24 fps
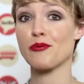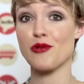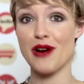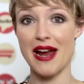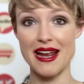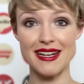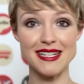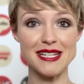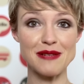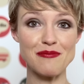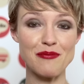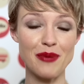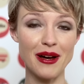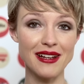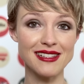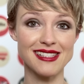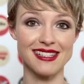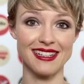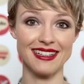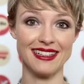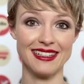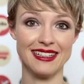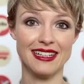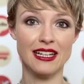brandy
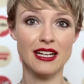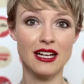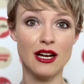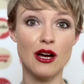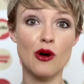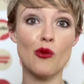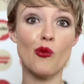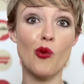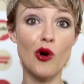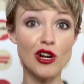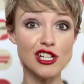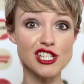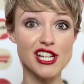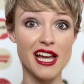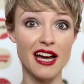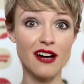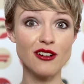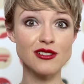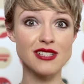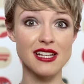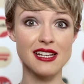butter. Watch out,